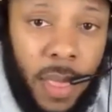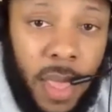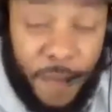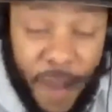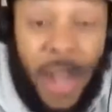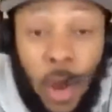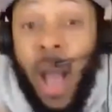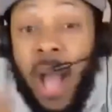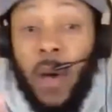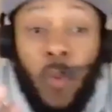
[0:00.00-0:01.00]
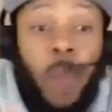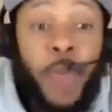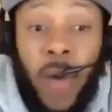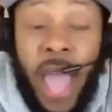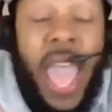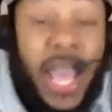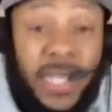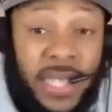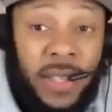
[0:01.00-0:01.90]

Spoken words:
If I know I could whoop your ass.